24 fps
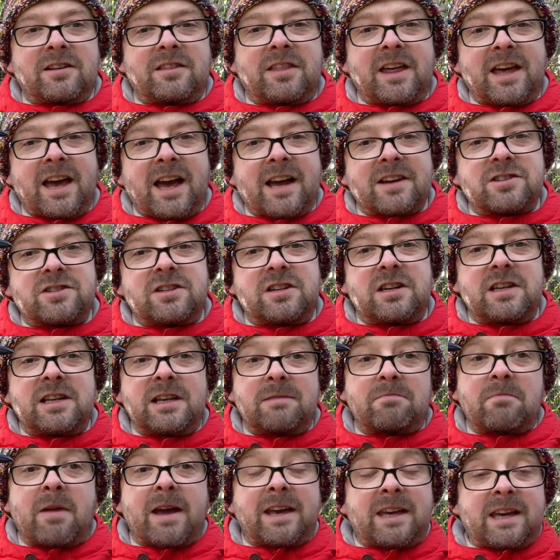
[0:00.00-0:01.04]
they
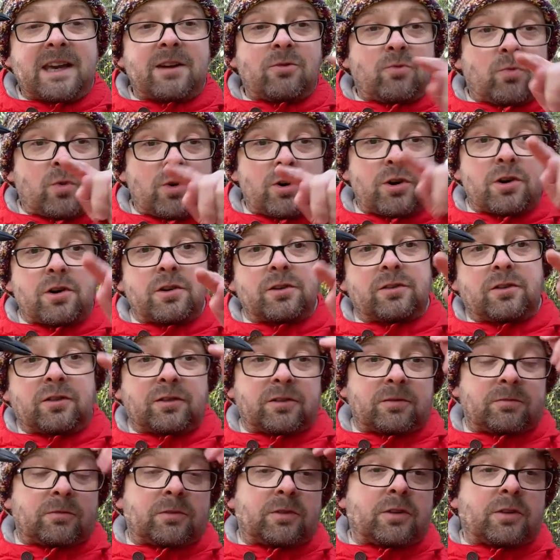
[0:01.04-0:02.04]
actually make it words,